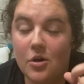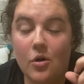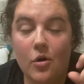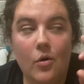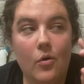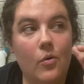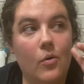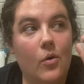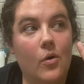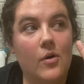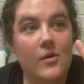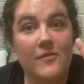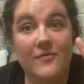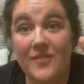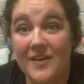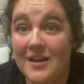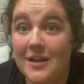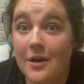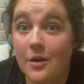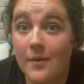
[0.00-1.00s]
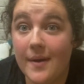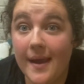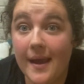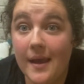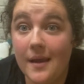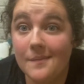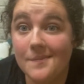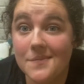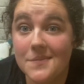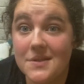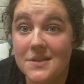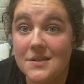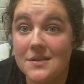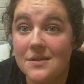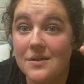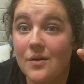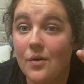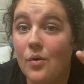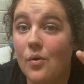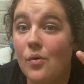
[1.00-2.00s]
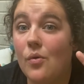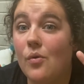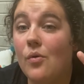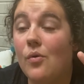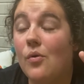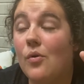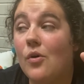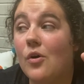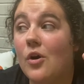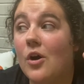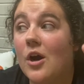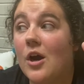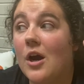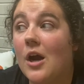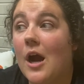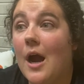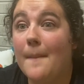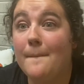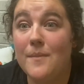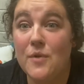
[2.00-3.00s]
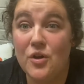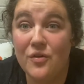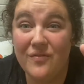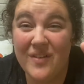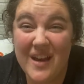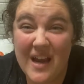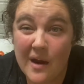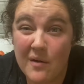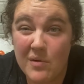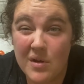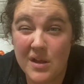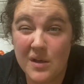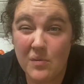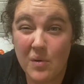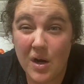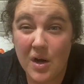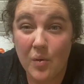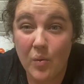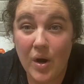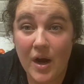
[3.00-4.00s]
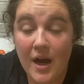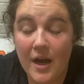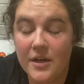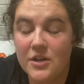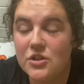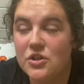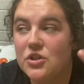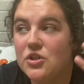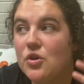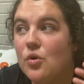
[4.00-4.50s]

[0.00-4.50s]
Or video games, or a movie I really want to watch,